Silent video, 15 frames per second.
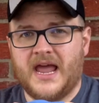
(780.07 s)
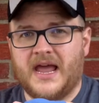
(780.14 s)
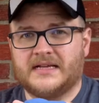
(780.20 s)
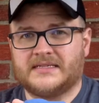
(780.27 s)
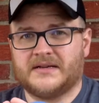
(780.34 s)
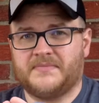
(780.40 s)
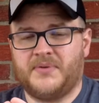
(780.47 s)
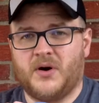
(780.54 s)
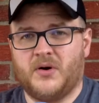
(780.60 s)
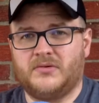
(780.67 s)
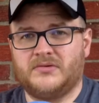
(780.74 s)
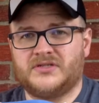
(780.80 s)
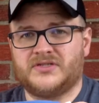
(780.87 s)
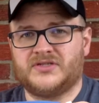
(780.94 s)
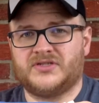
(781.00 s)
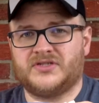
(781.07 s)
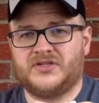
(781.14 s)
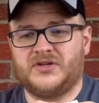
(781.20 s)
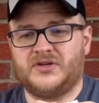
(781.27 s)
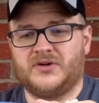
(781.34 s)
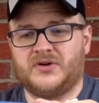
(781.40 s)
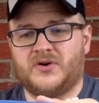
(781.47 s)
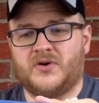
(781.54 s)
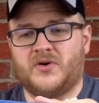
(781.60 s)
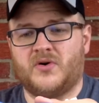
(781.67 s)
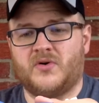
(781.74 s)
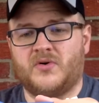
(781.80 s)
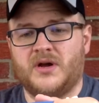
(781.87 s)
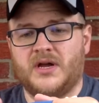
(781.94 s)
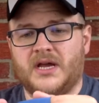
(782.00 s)
as opposed
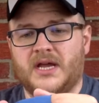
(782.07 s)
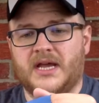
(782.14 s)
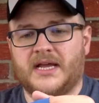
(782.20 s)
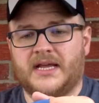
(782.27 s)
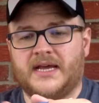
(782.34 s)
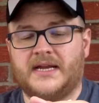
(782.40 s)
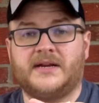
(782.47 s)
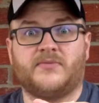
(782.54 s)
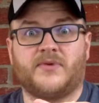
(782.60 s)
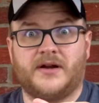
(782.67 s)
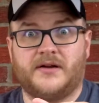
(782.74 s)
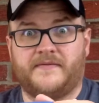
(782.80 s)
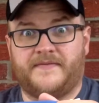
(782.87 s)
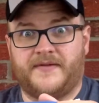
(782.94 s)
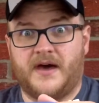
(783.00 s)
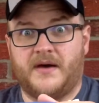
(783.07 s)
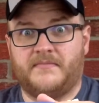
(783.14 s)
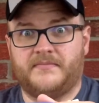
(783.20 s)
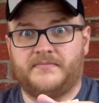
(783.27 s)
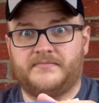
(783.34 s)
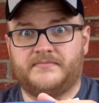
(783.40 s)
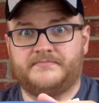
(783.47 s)
to getting rid of them.